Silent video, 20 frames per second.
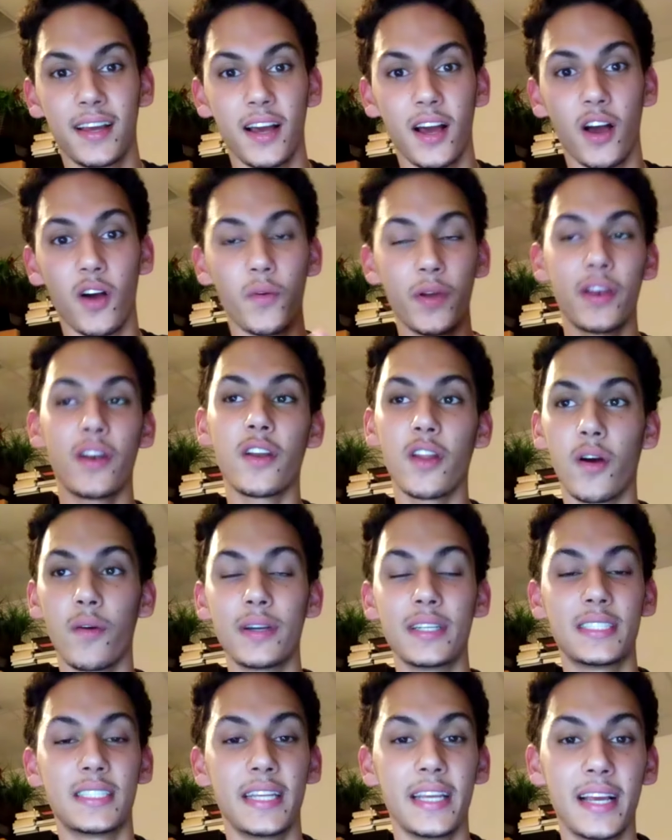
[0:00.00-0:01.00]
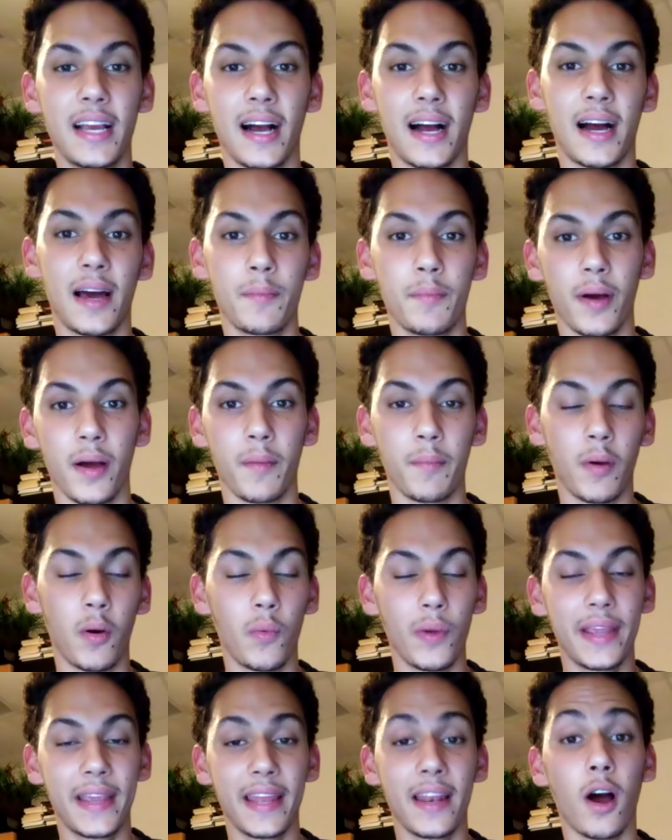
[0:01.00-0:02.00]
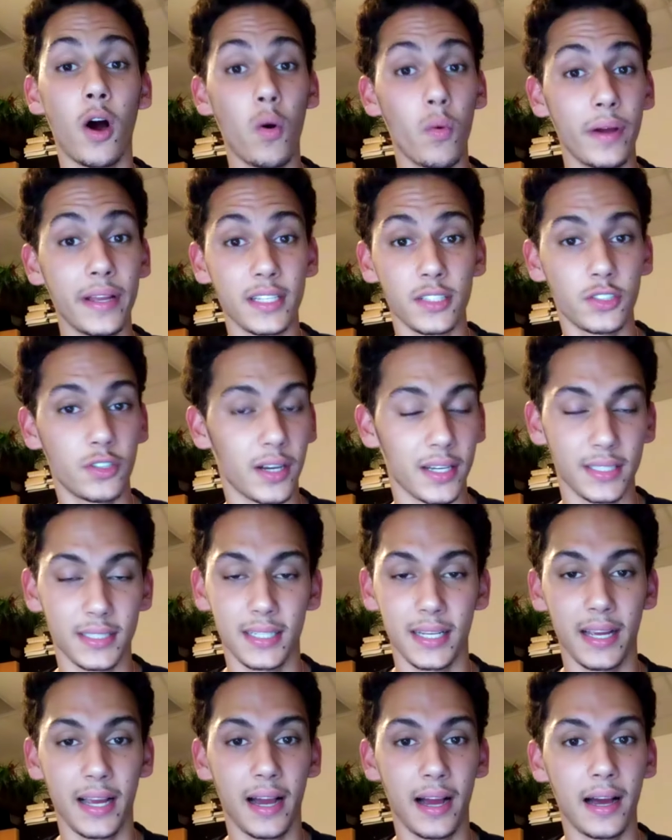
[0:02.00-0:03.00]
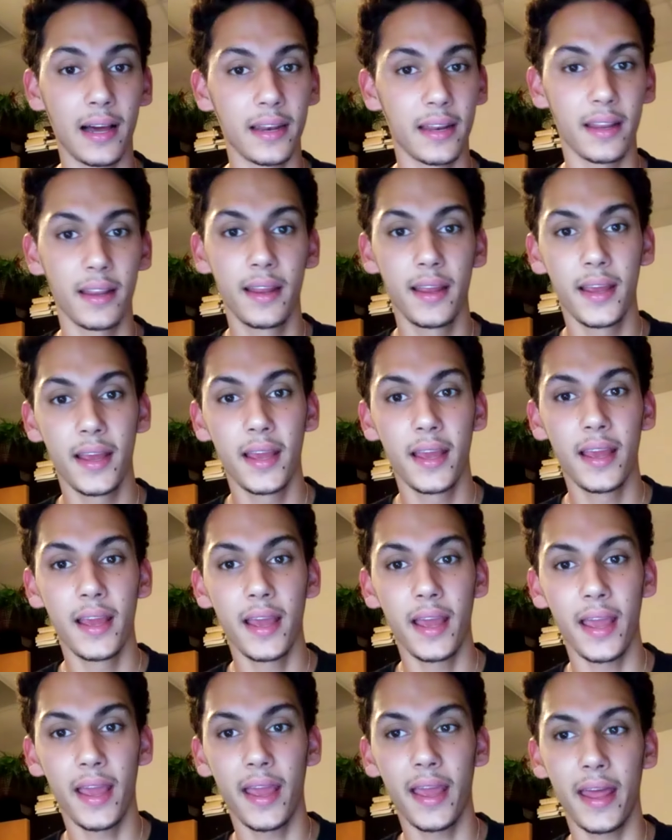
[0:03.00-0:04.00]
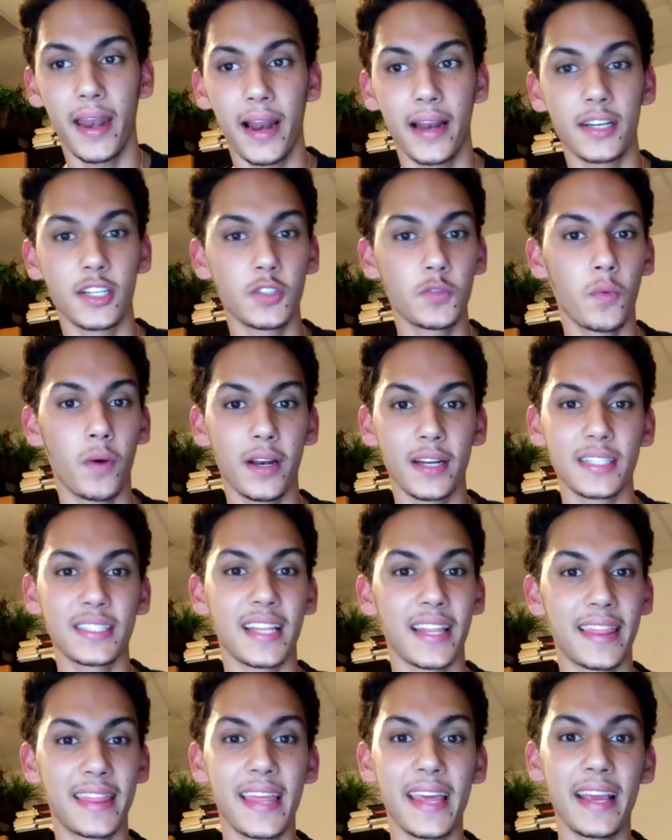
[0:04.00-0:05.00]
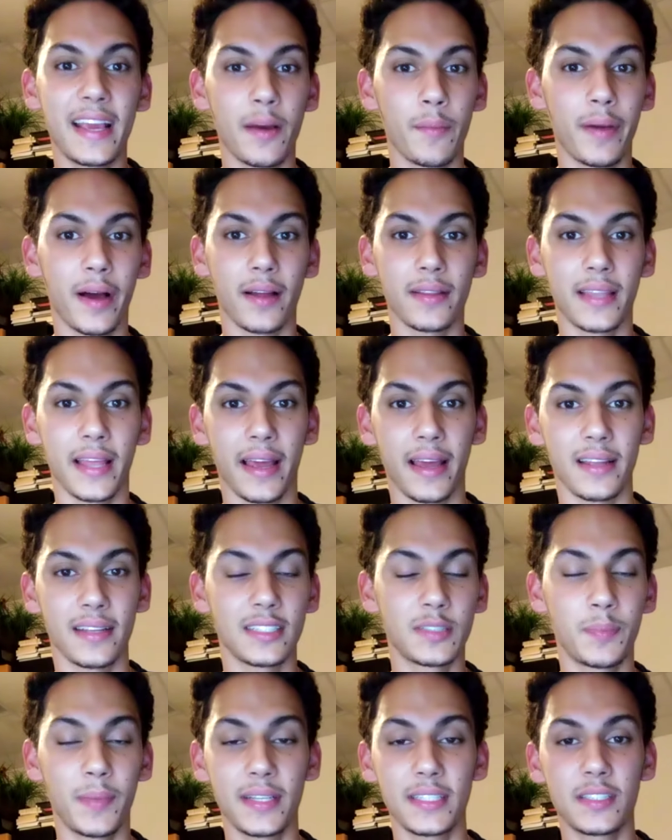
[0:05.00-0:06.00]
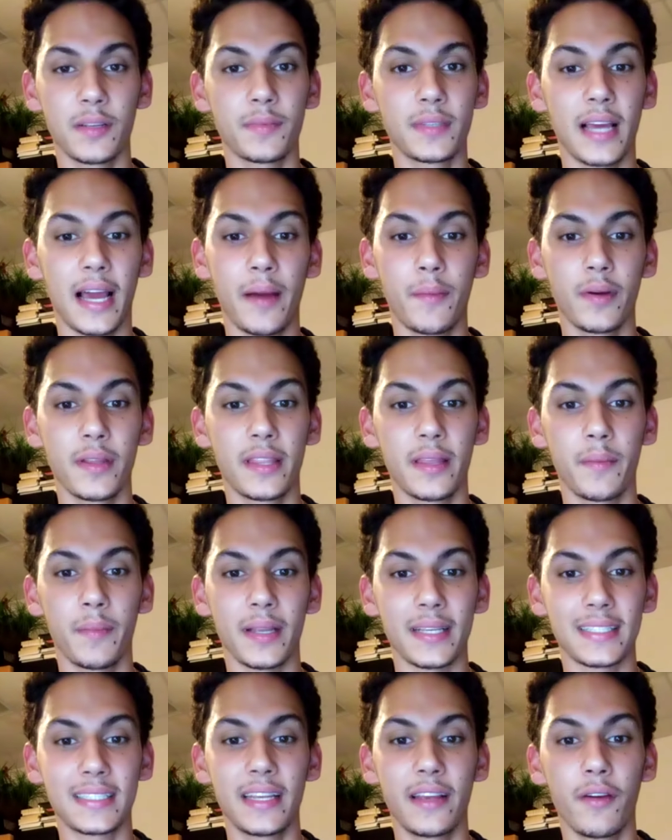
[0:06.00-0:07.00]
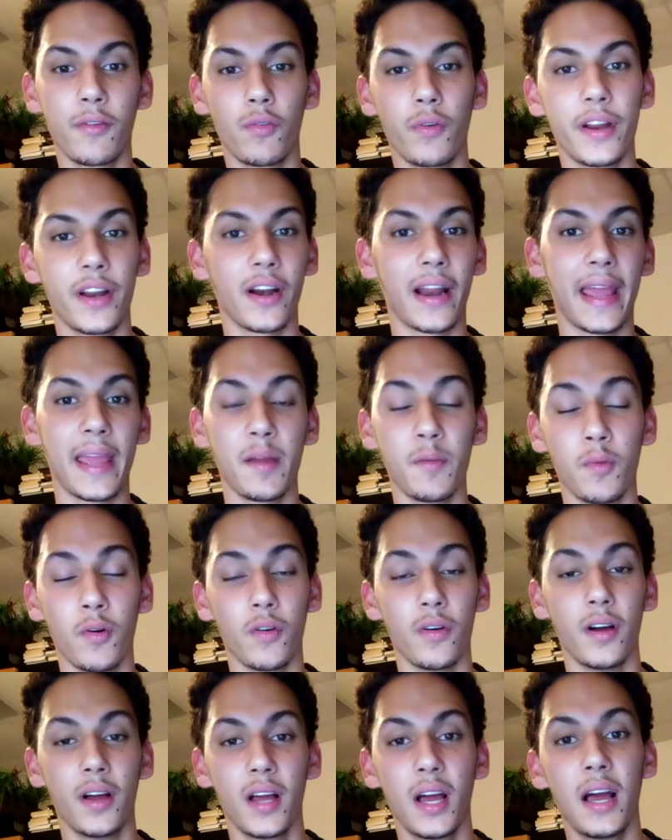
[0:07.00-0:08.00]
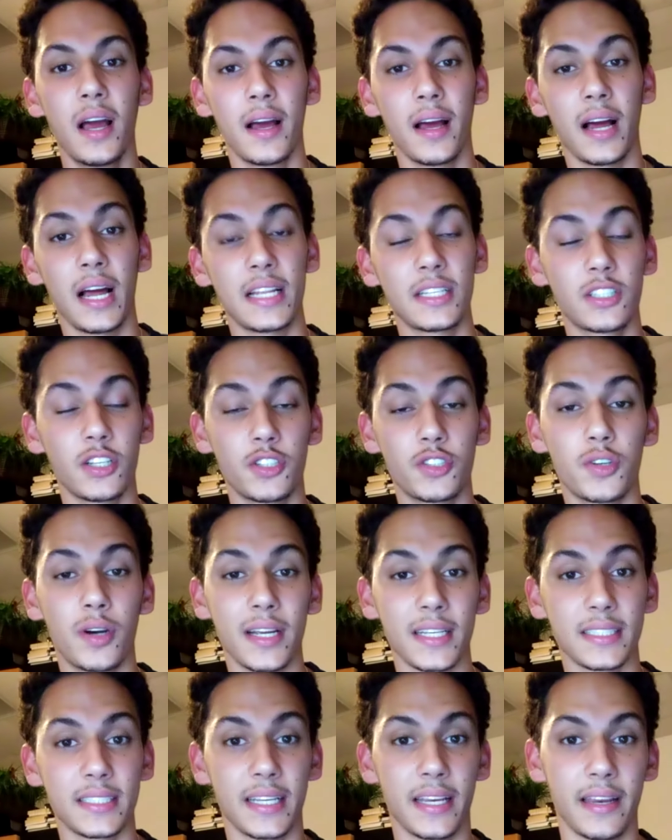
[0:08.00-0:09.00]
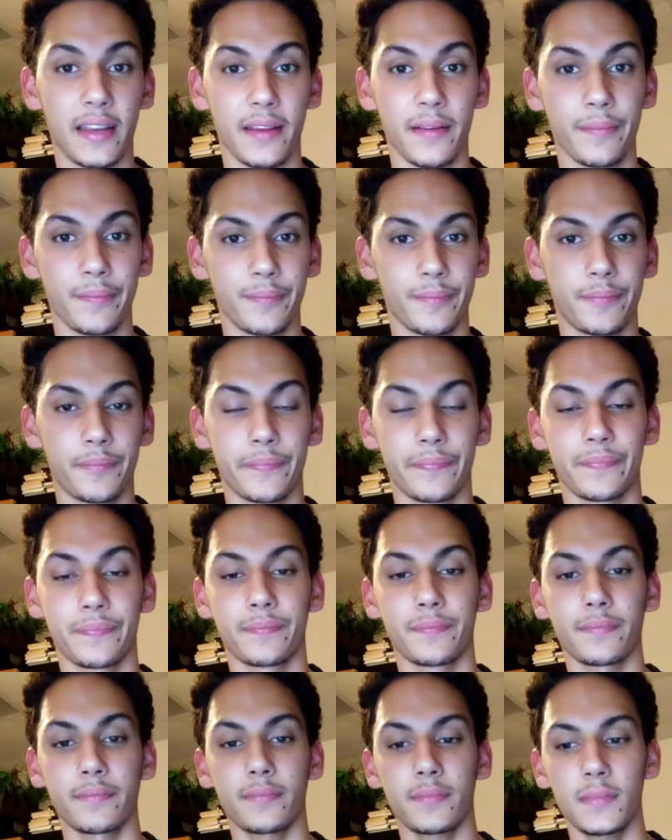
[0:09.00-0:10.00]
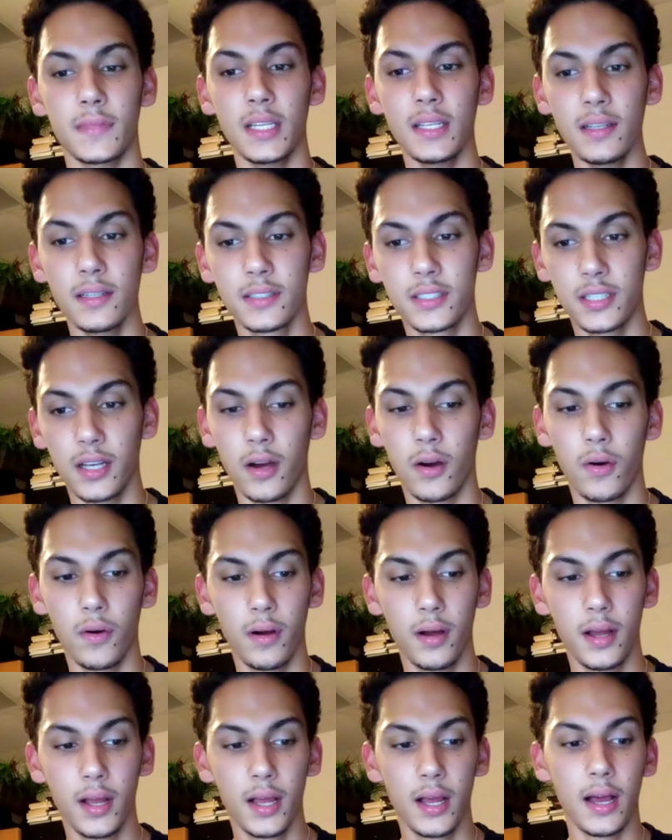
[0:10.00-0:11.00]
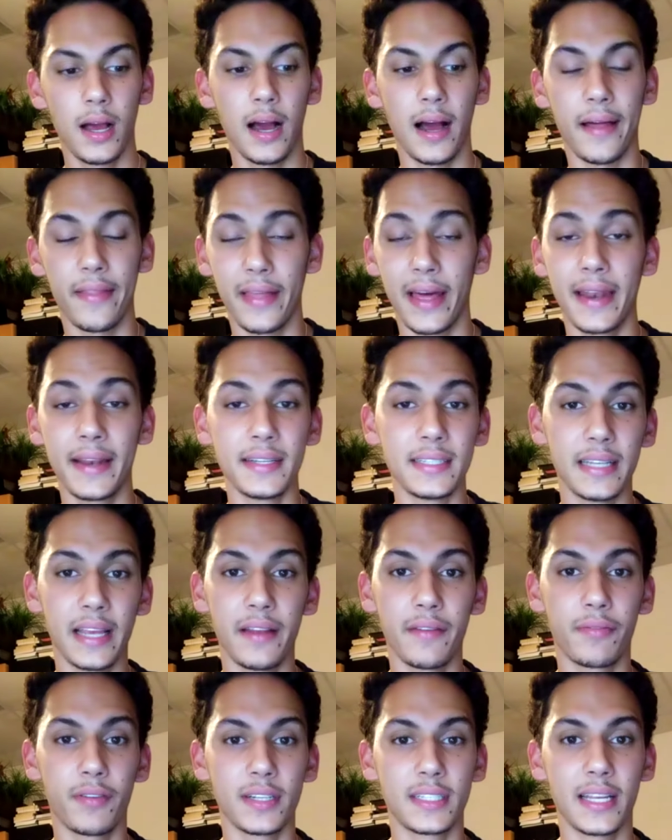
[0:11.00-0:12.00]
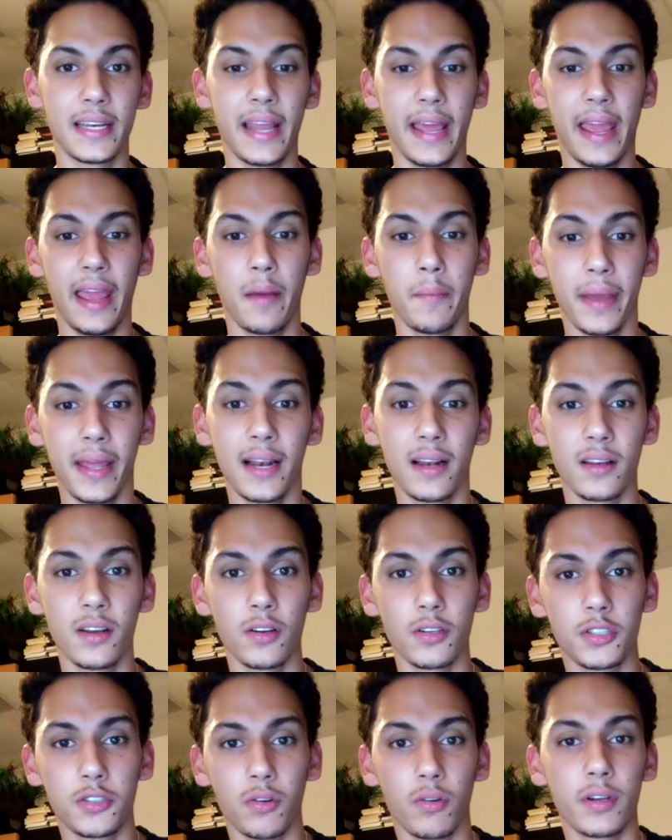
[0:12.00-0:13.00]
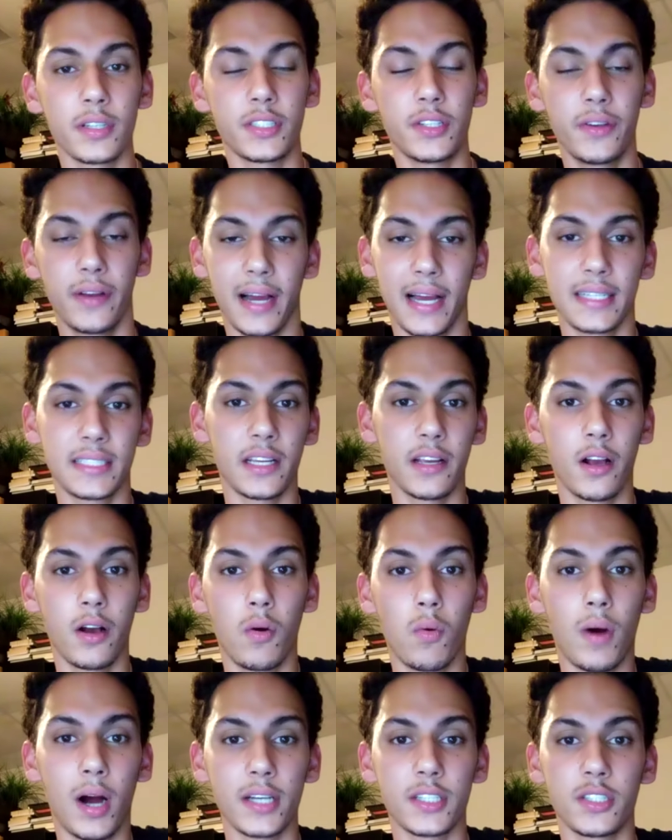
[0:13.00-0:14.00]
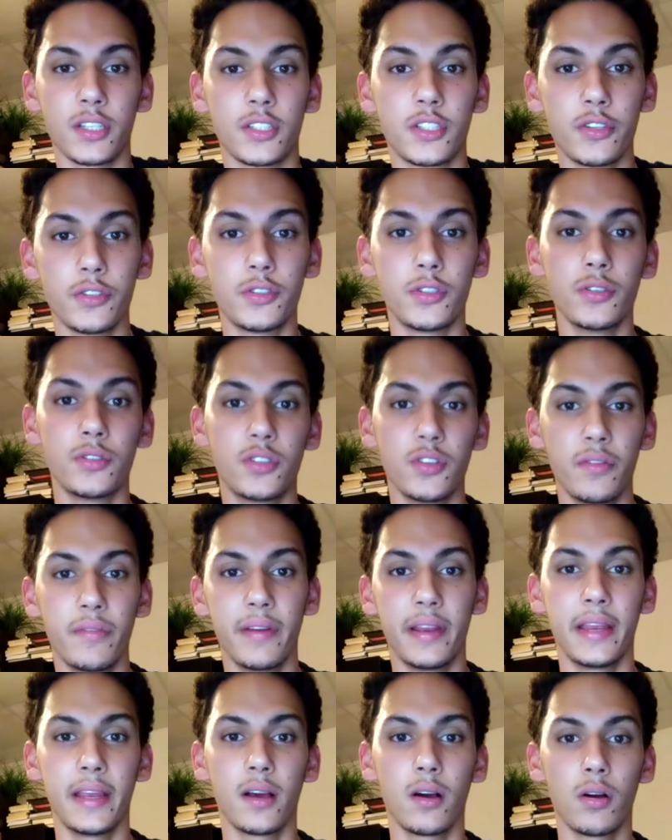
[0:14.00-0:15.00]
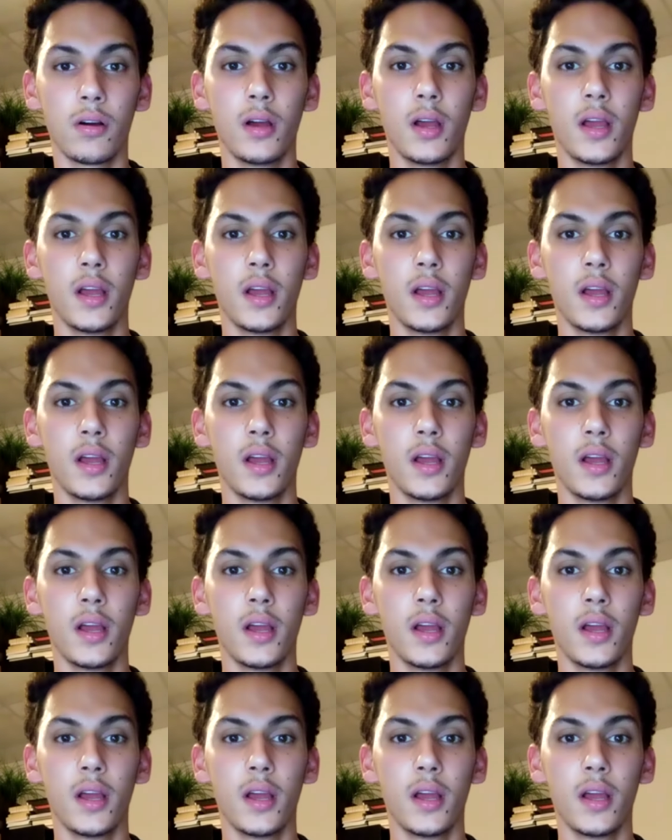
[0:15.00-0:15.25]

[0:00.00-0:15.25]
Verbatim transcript: Uh, we don't always see God, but, but we can always trust in God. And I just want us to think about that, spend some time with Him, and see if we are able uh, to trust in Him. So, uh, that is it for today. I made a little short so you guys can go watch the 222 video.